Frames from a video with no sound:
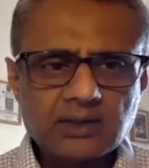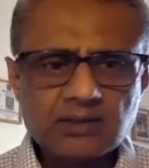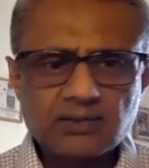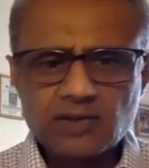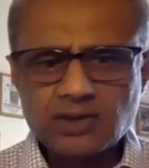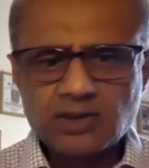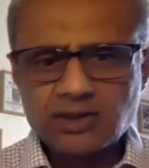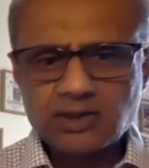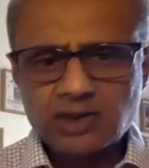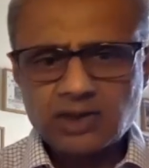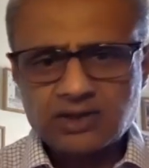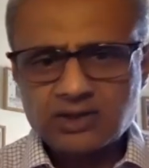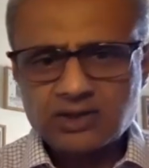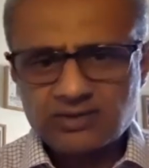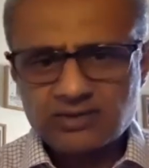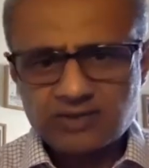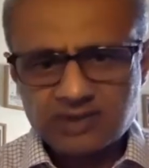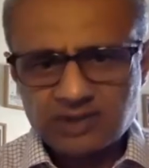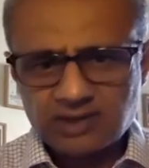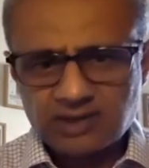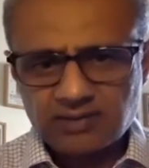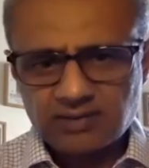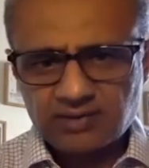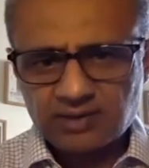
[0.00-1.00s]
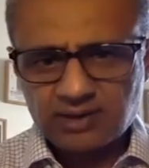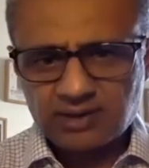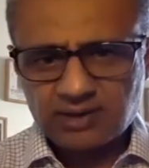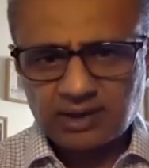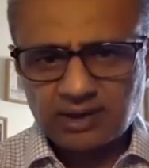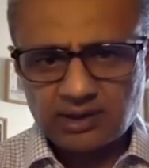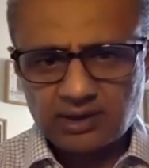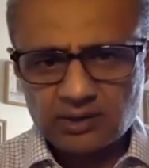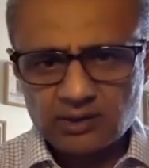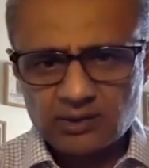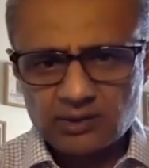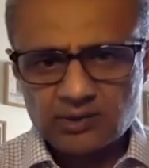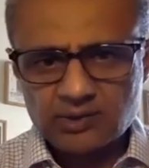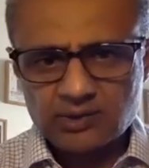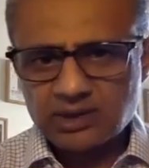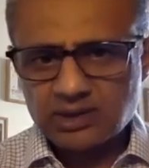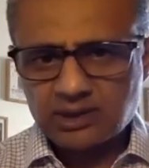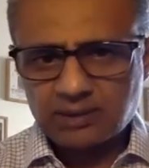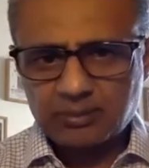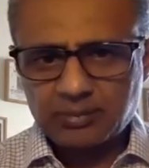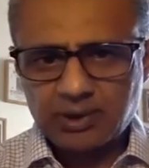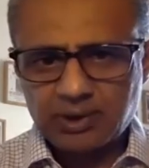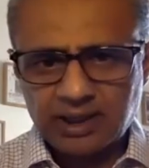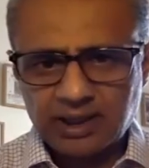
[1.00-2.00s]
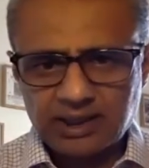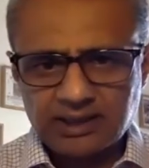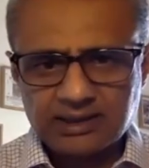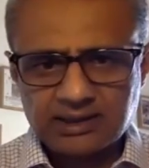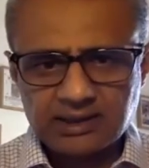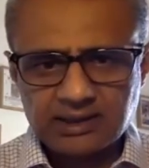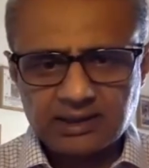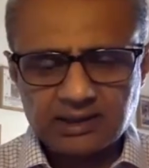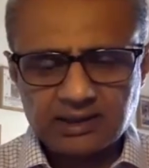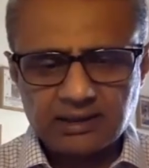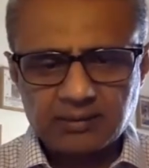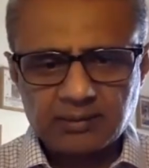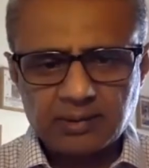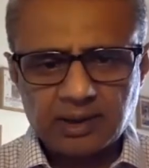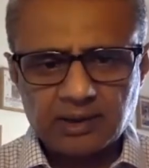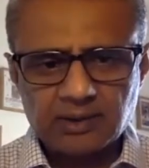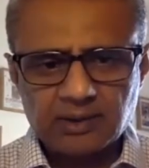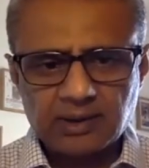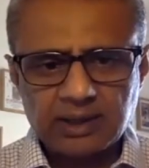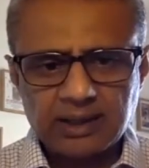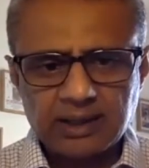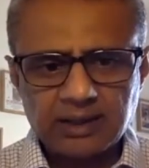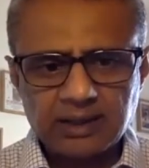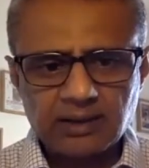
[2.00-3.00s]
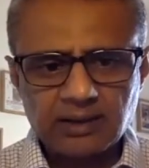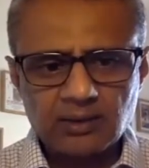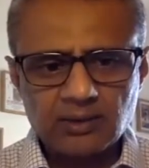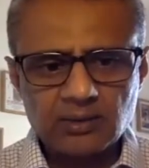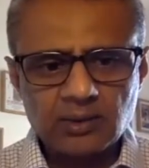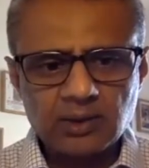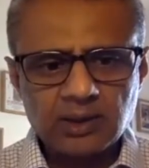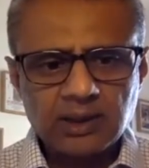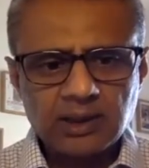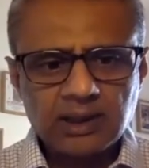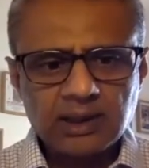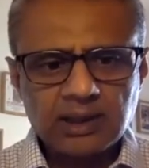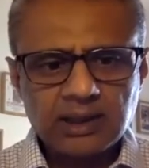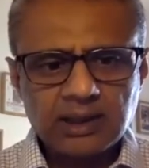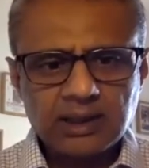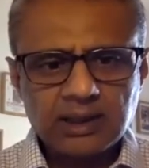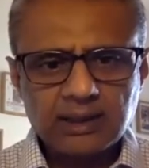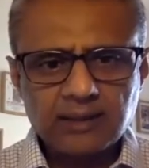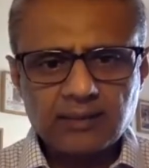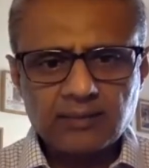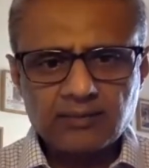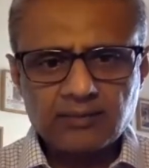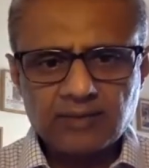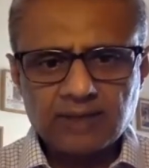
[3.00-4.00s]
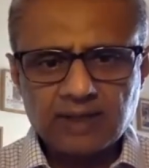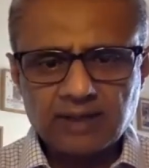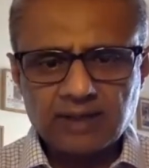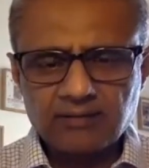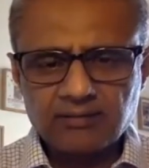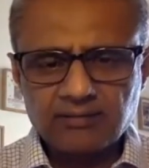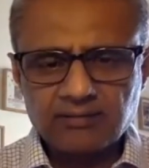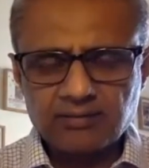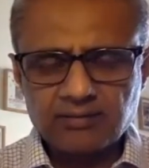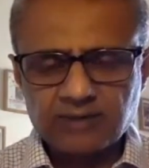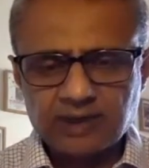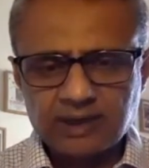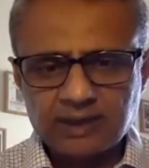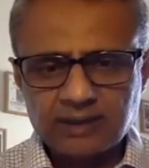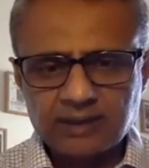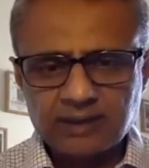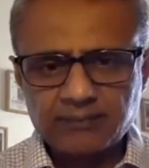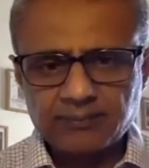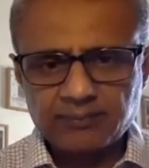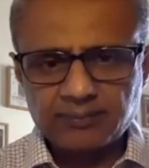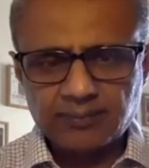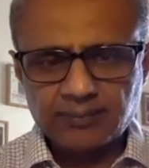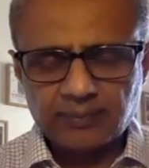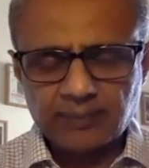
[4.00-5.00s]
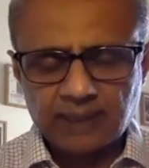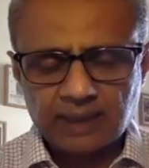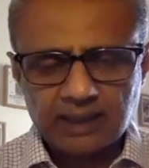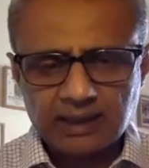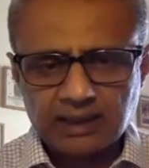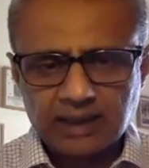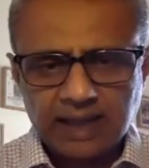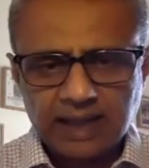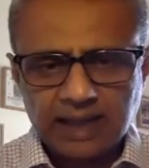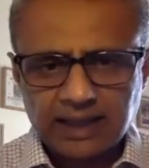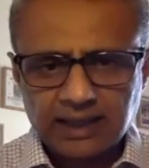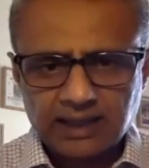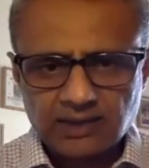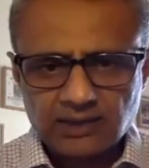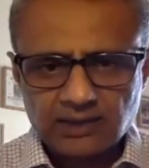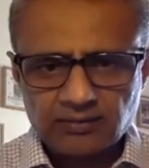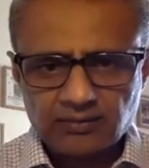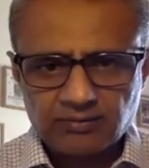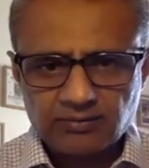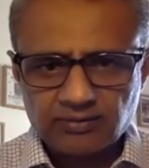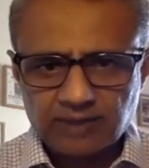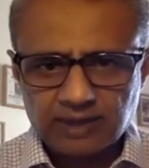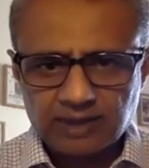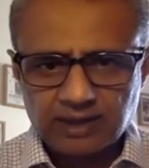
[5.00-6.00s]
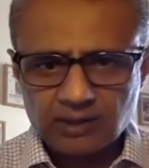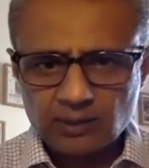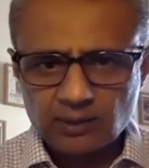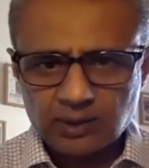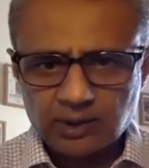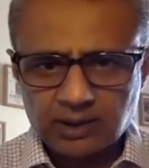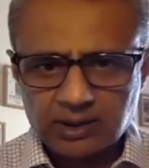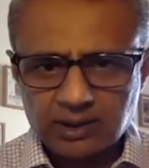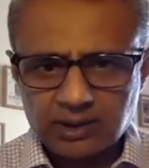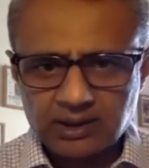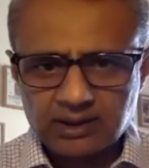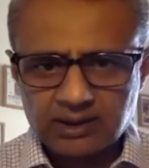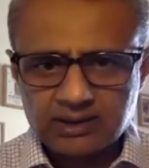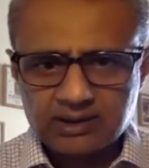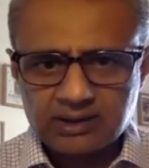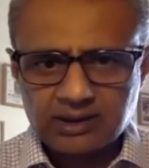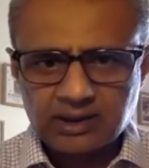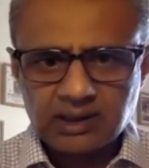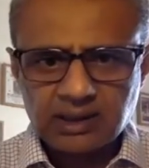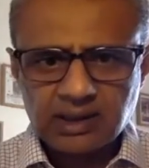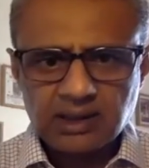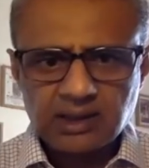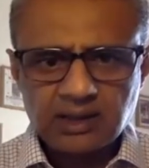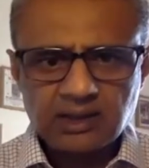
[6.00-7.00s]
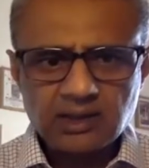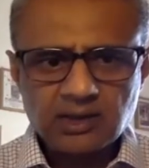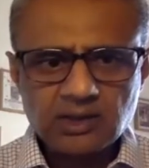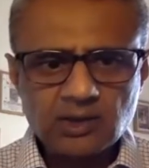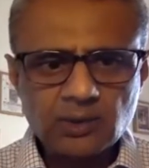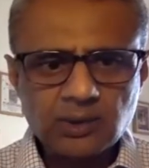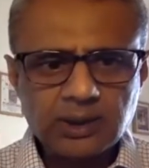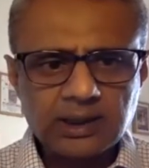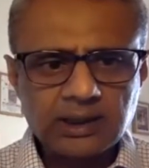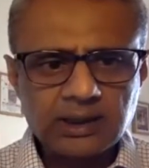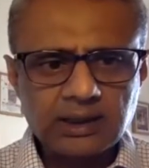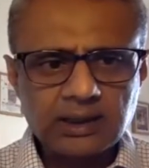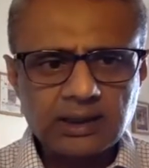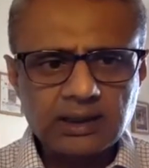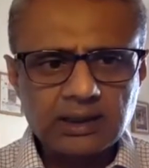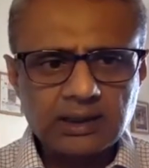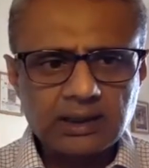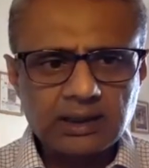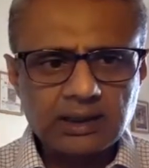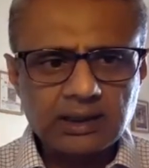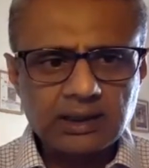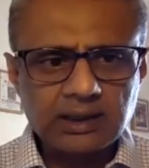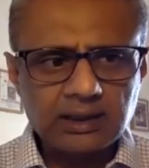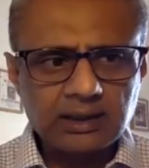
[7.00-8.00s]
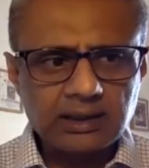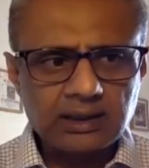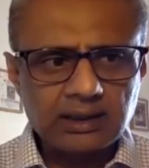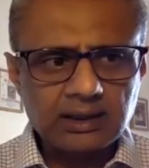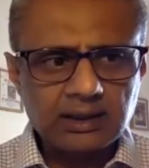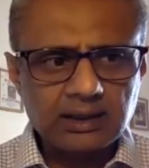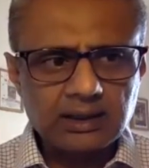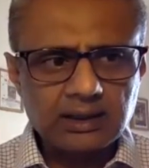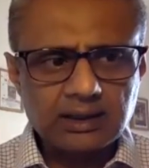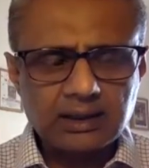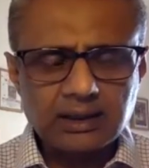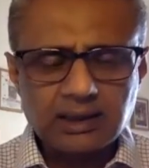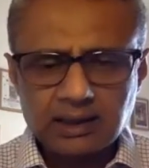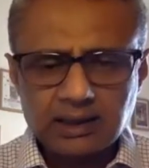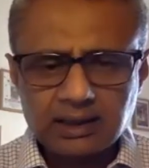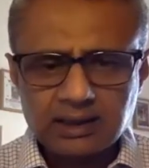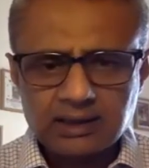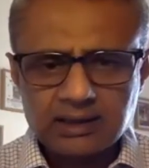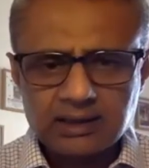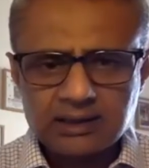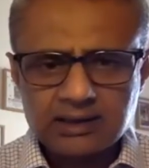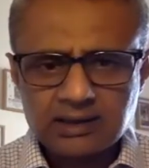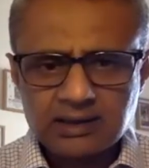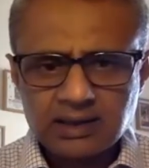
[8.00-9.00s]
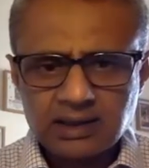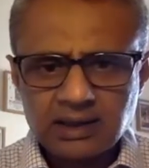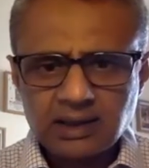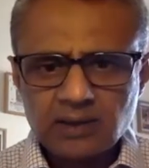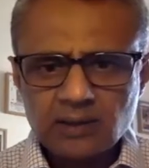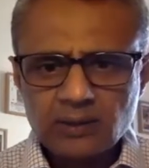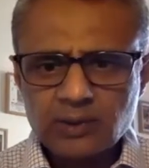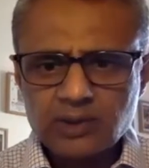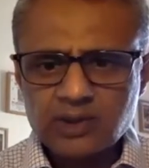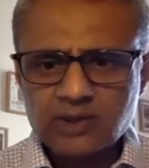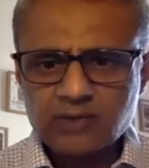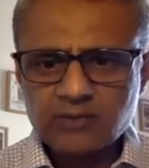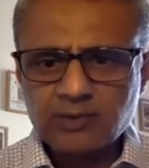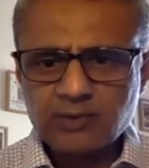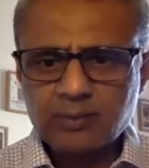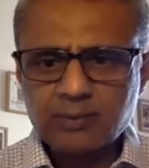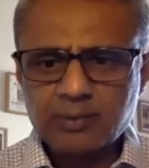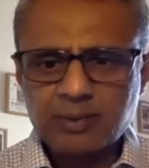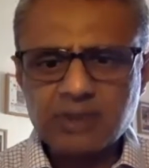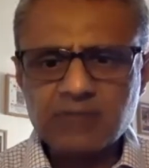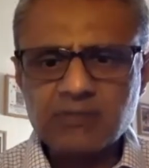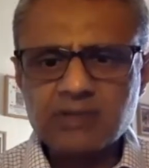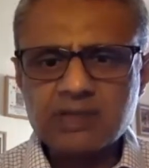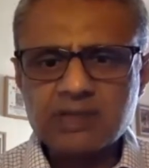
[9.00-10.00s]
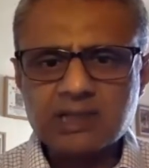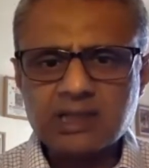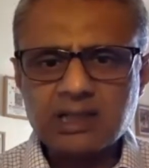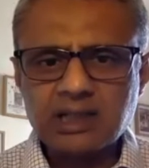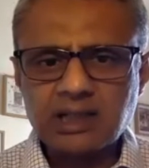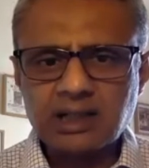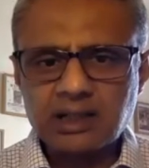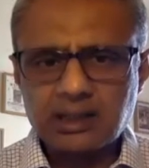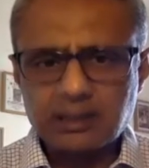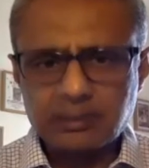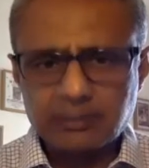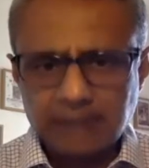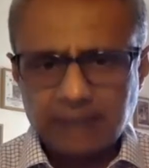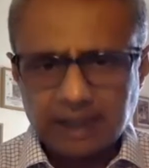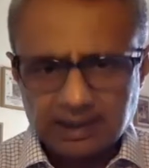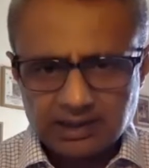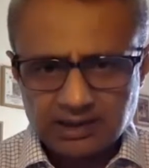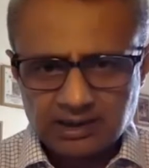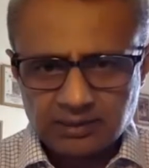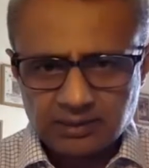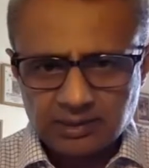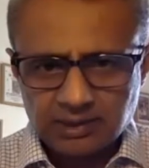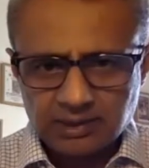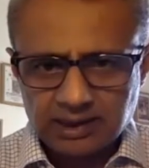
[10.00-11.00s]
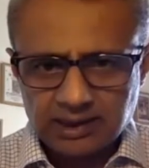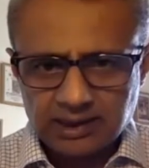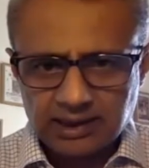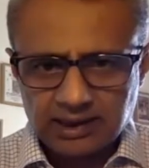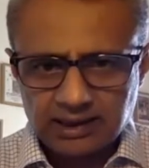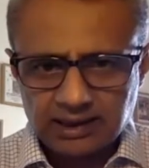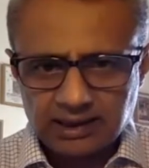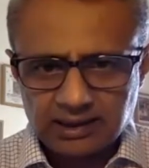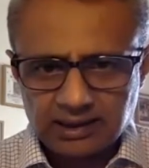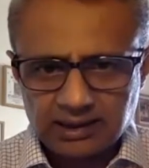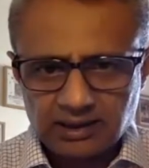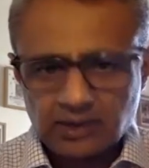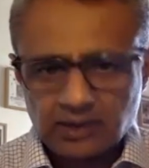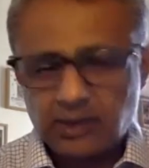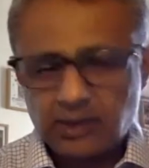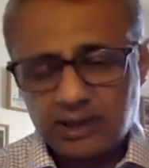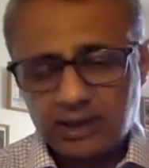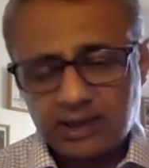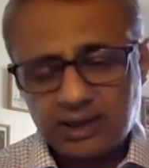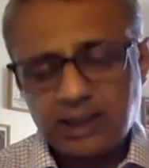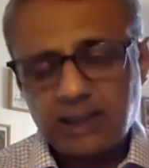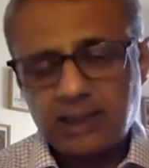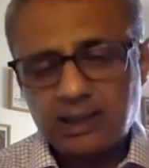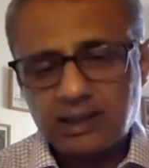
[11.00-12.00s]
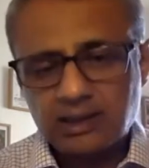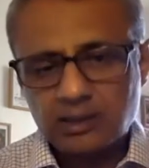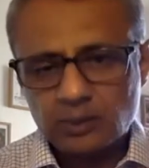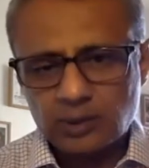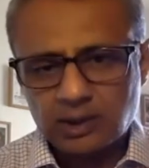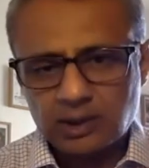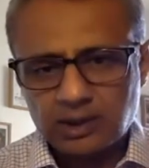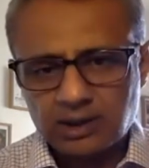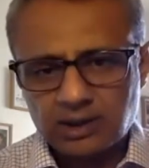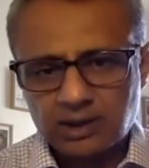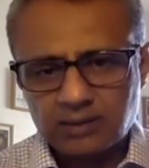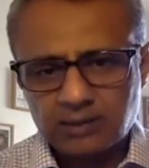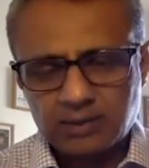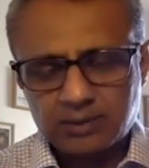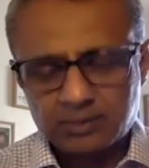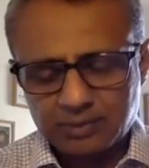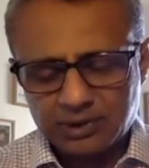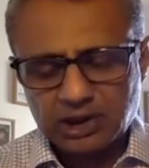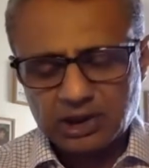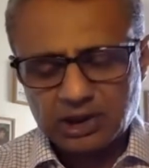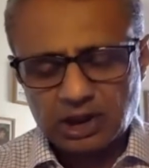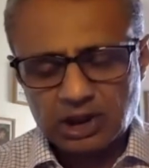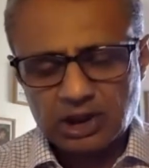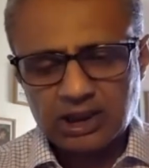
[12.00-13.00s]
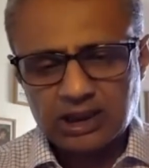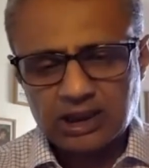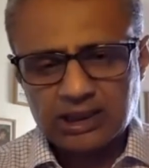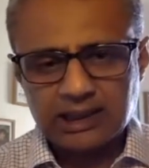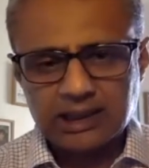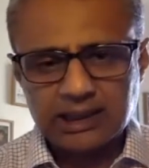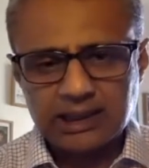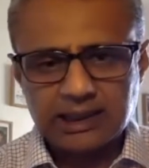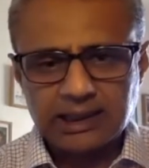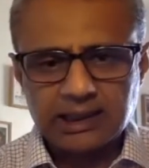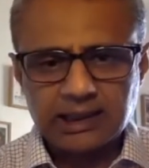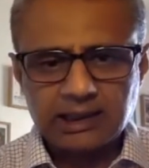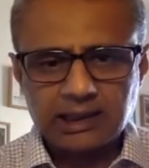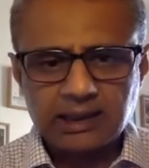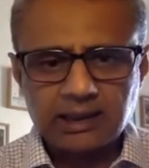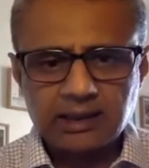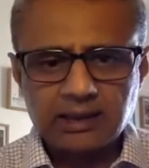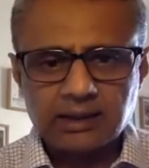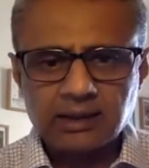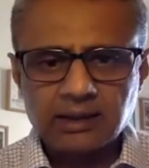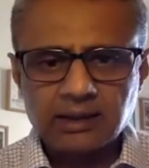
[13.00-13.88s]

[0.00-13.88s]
course, lots of stuff in the news, in the press, and about how we have lakhs of field workers doing things which were previously unimaginable in India, or indeed in the world, but particularly in India.